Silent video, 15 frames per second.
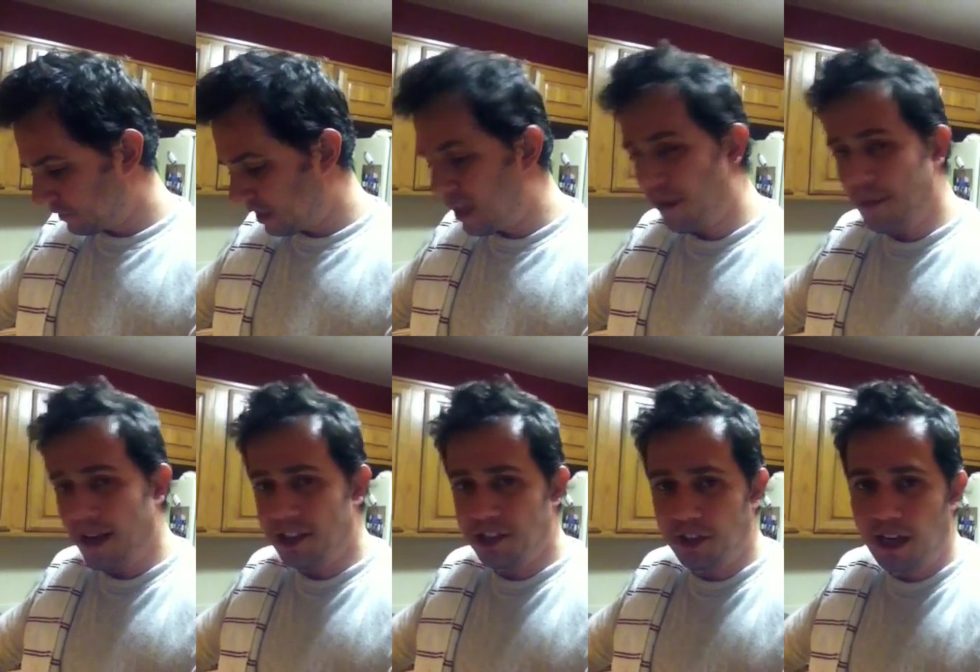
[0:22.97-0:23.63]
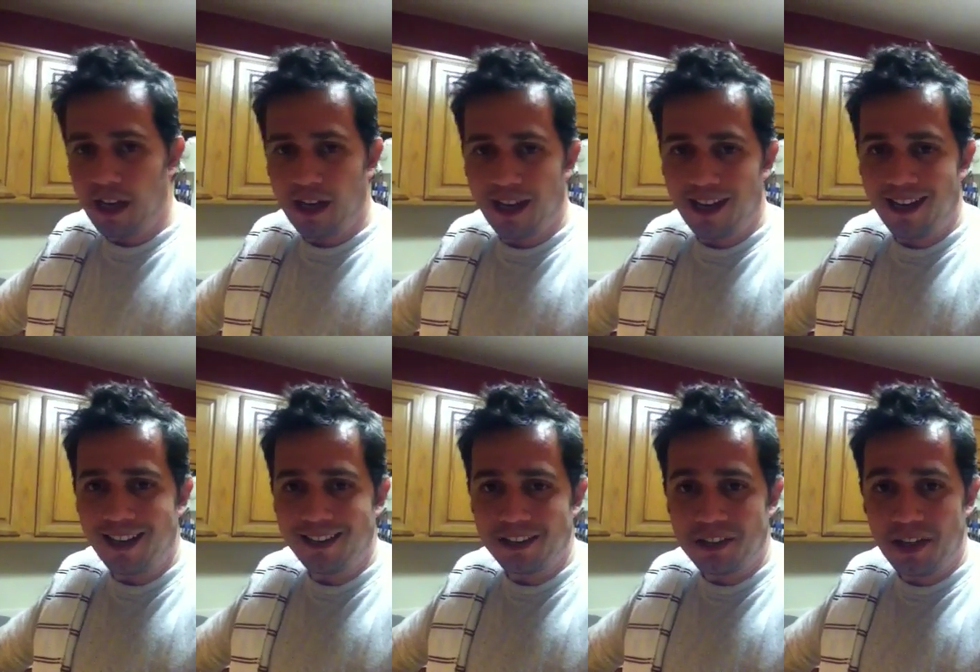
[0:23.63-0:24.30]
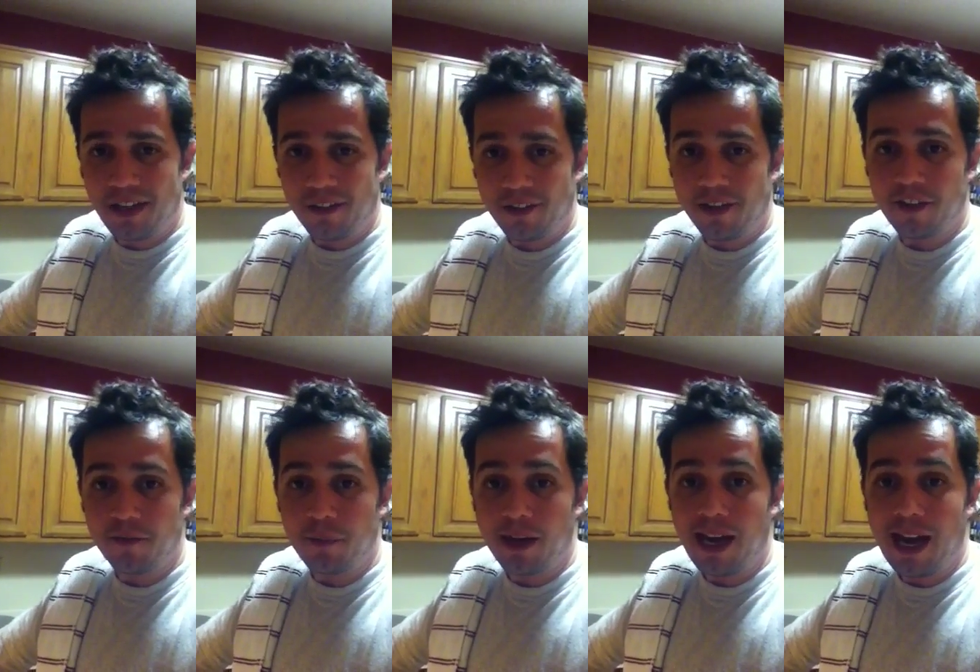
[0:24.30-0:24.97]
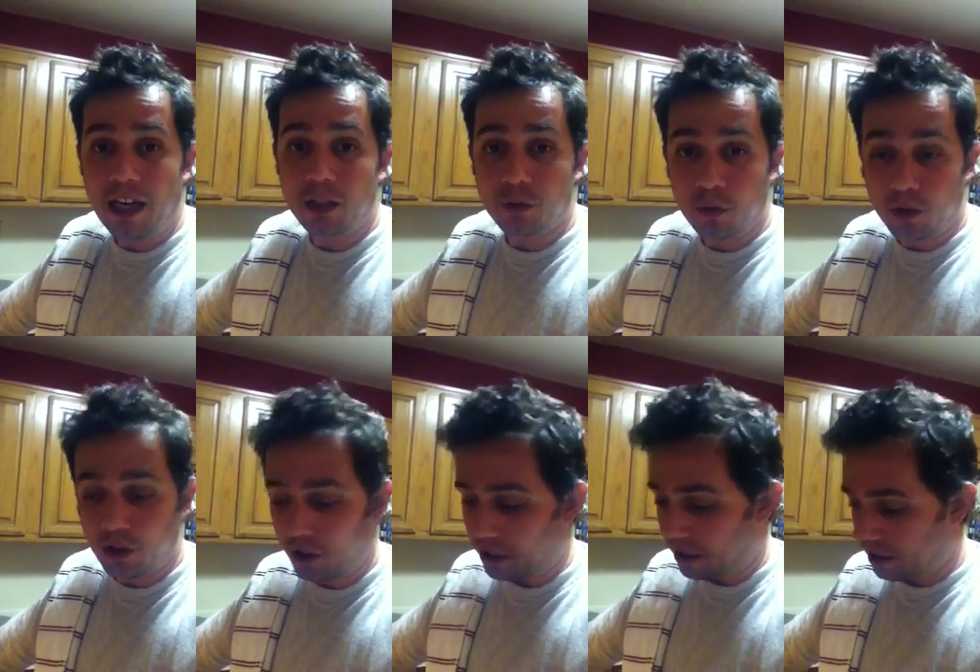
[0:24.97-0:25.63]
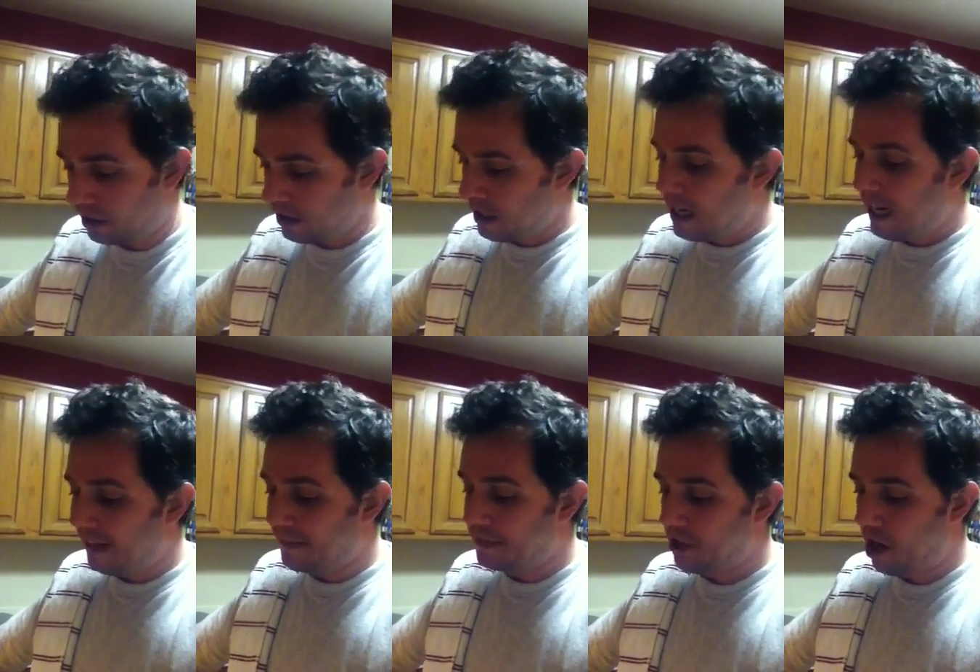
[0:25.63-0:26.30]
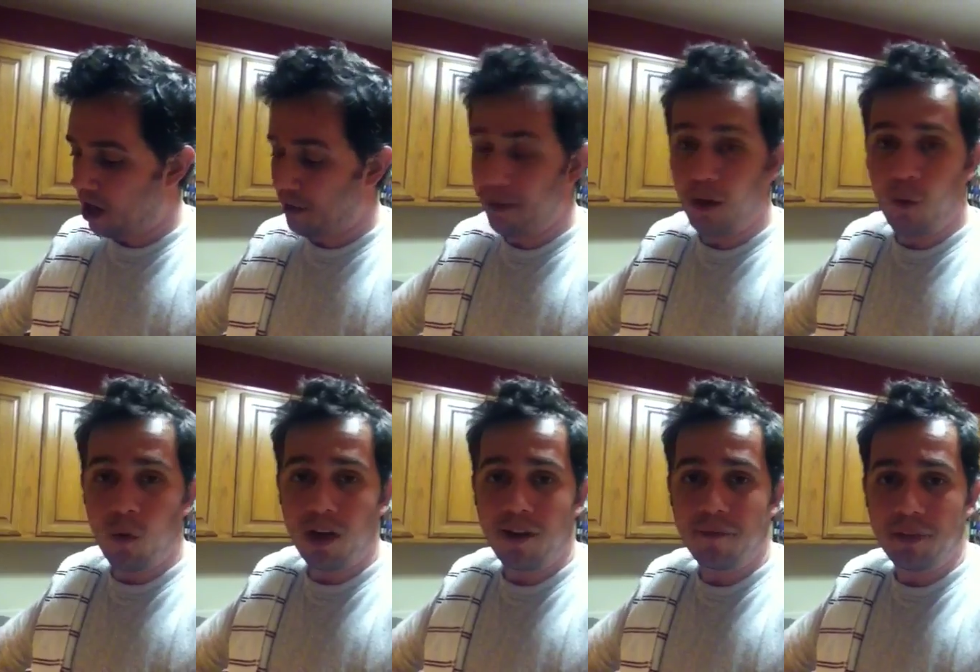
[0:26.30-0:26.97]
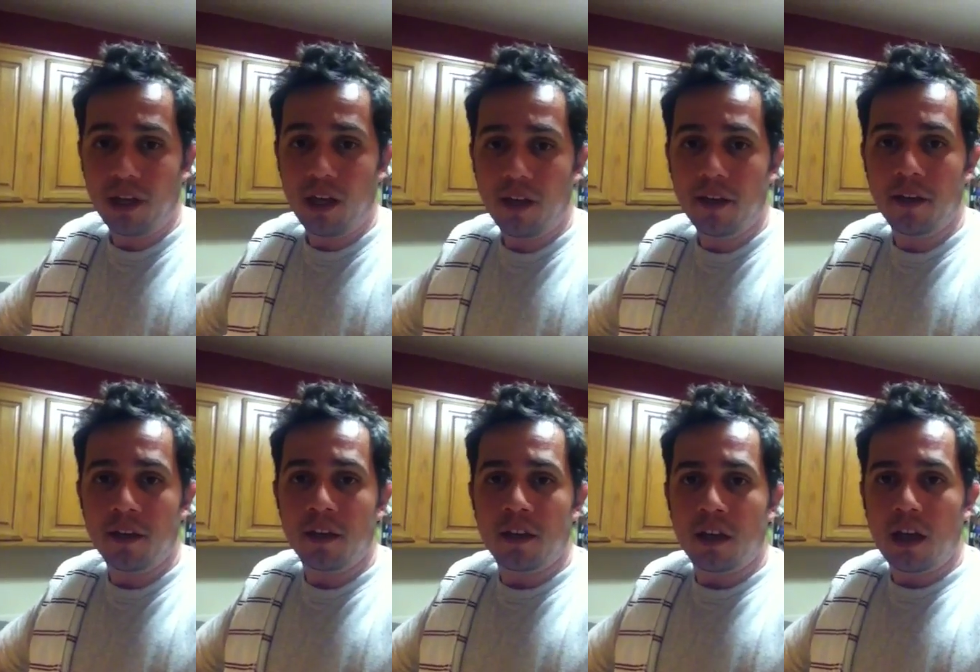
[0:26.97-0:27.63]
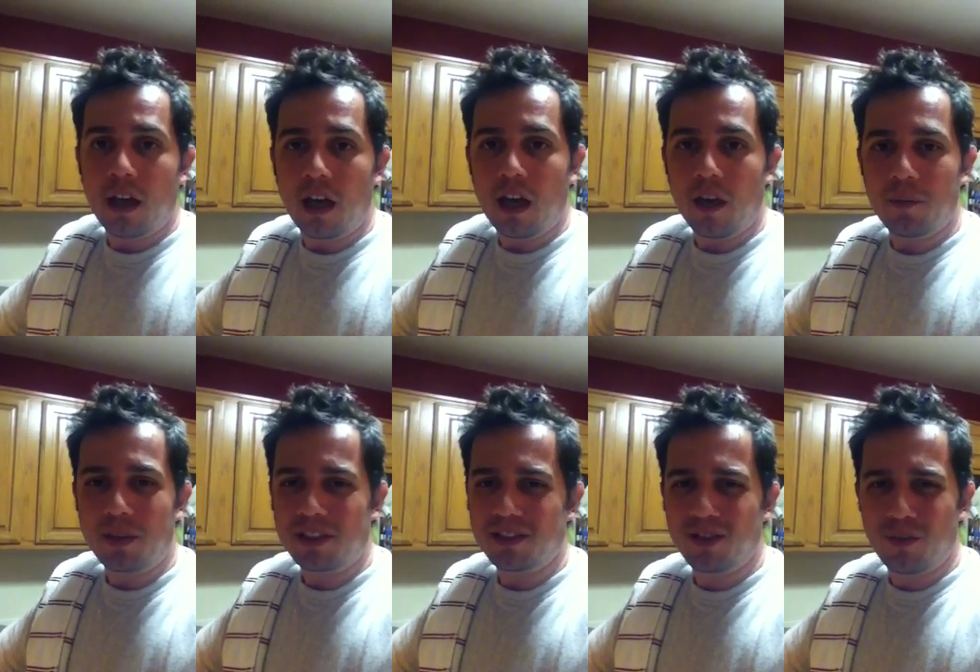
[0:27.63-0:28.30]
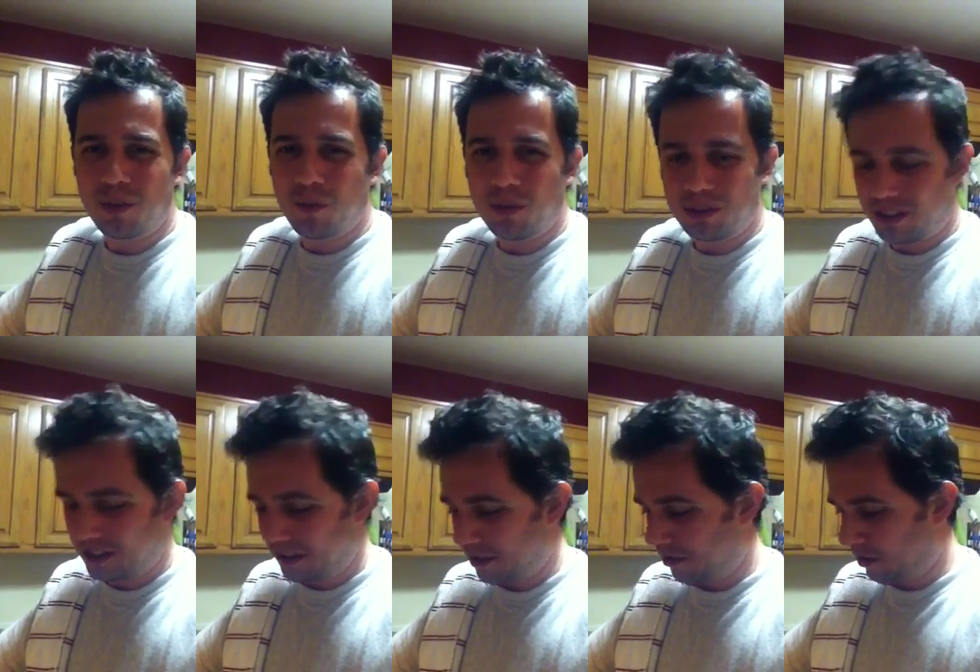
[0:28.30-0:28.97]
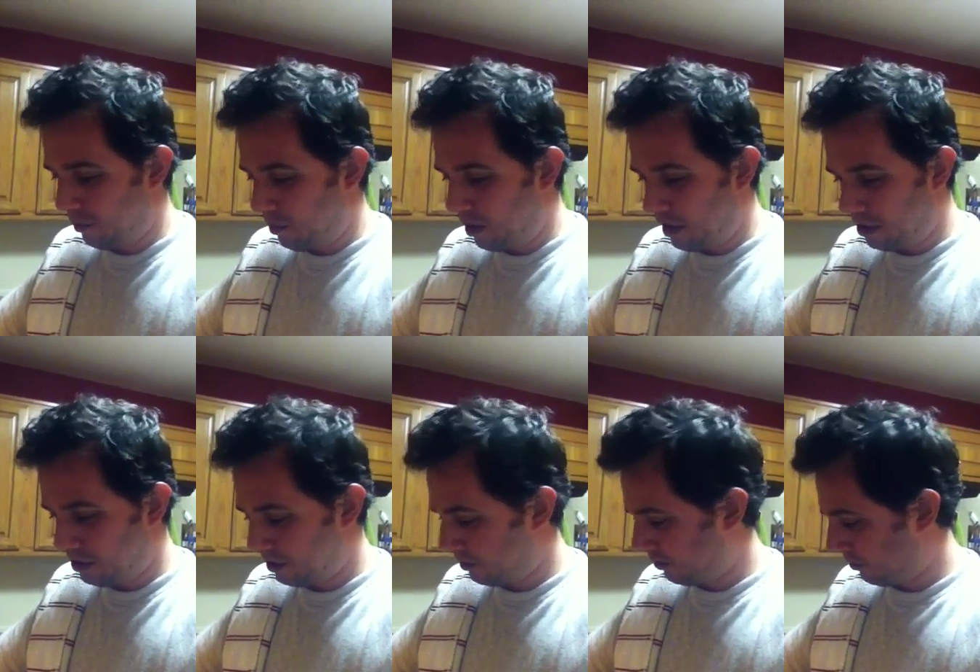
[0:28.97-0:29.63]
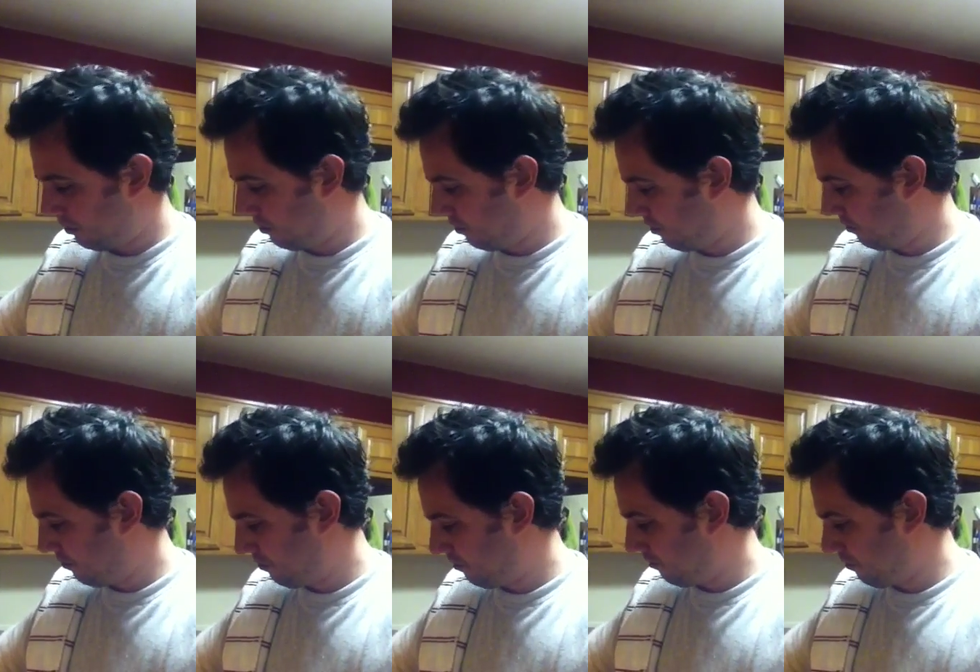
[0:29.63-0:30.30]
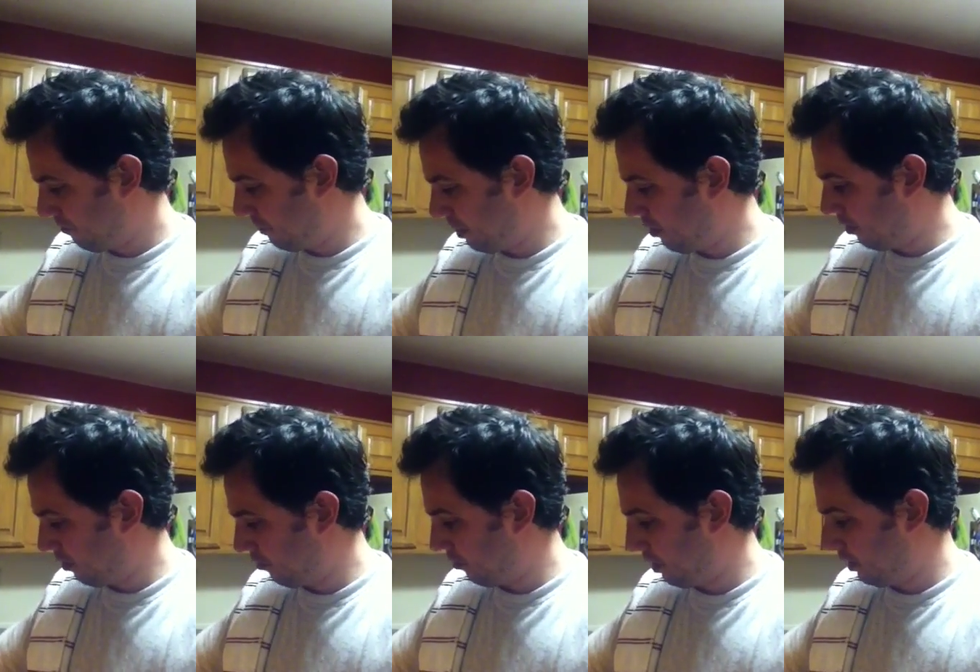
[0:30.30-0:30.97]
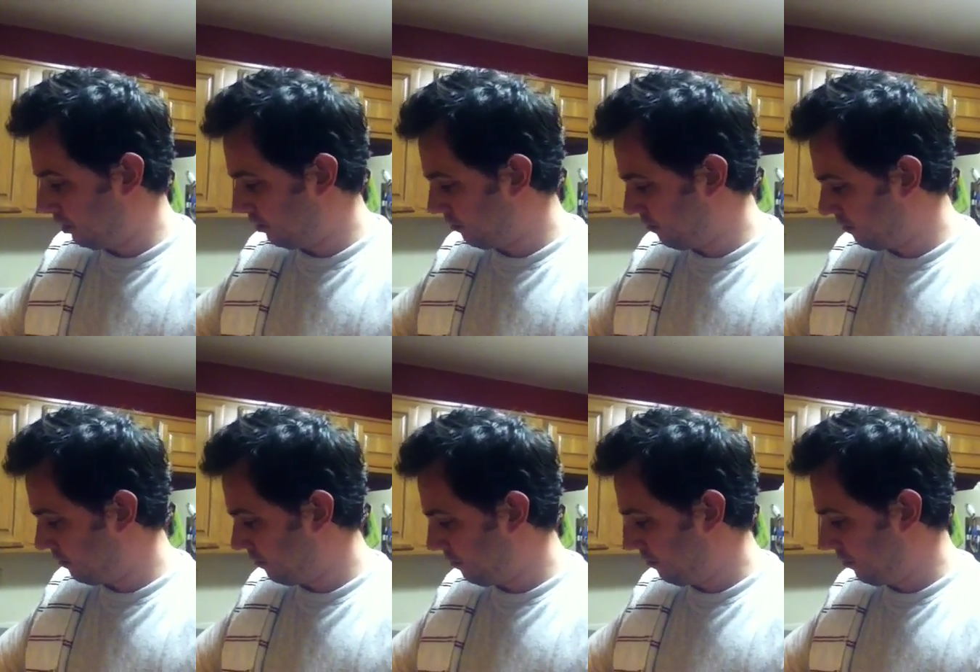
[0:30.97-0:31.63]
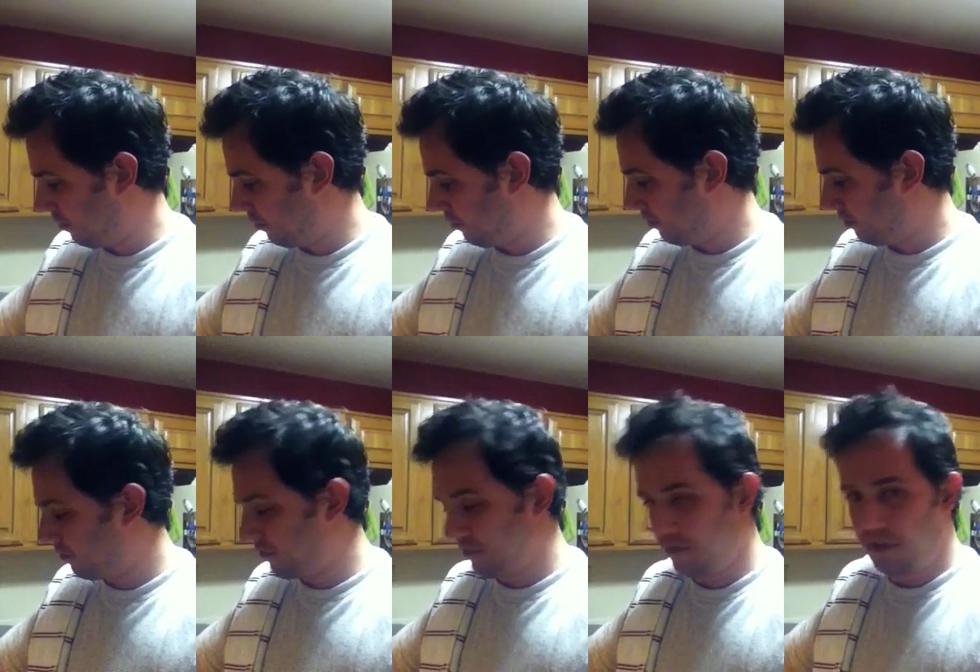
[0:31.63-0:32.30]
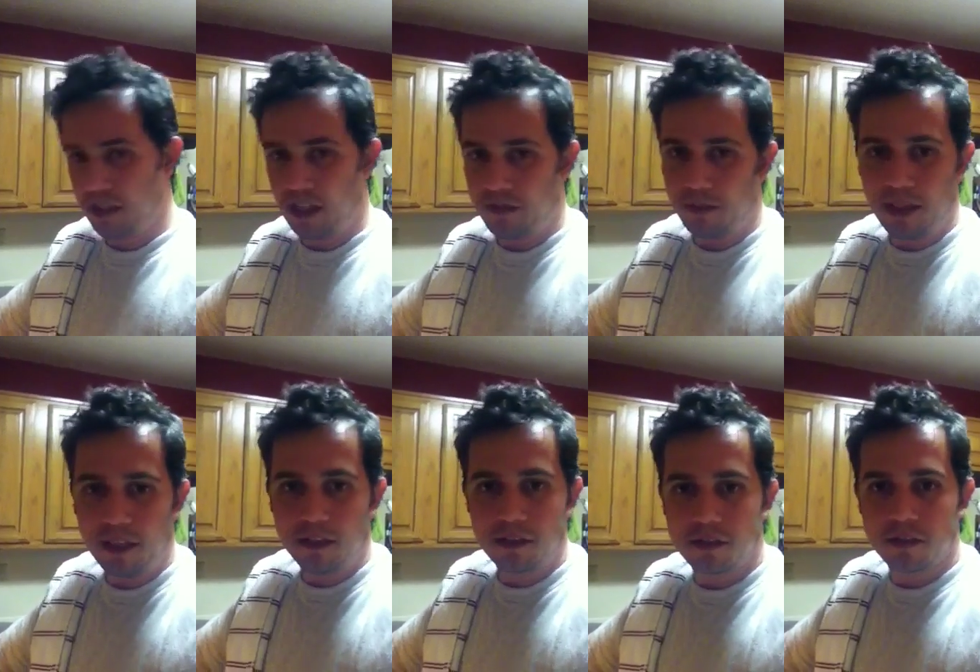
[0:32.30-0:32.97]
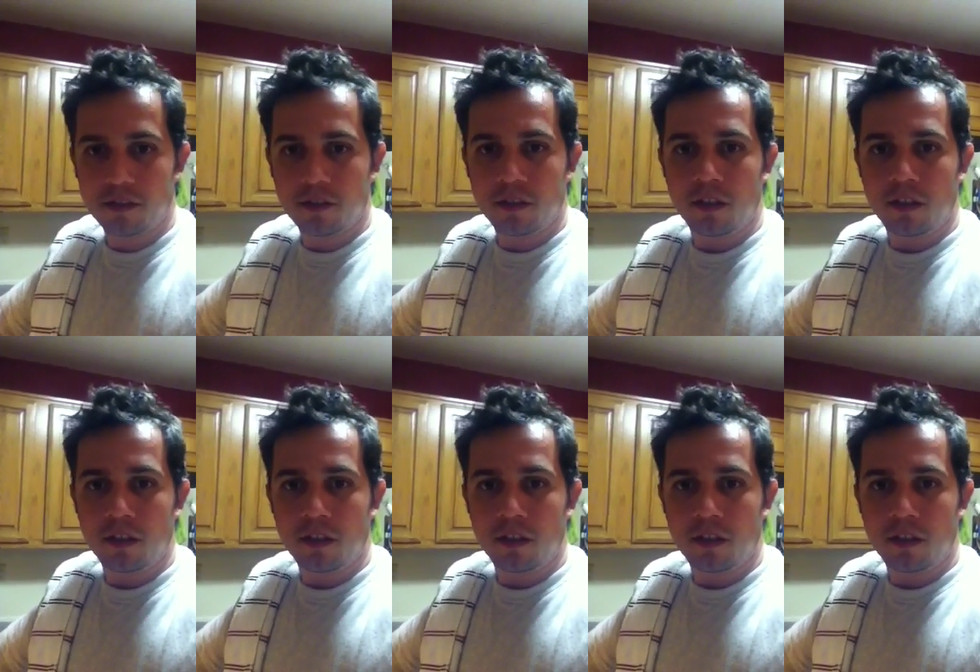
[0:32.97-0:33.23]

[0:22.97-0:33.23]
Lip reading: come at you kind of at the tail end of my actual cooking and then talk about what I've done, because nobody wants to sit here and watch me cook greens for 10 minutes.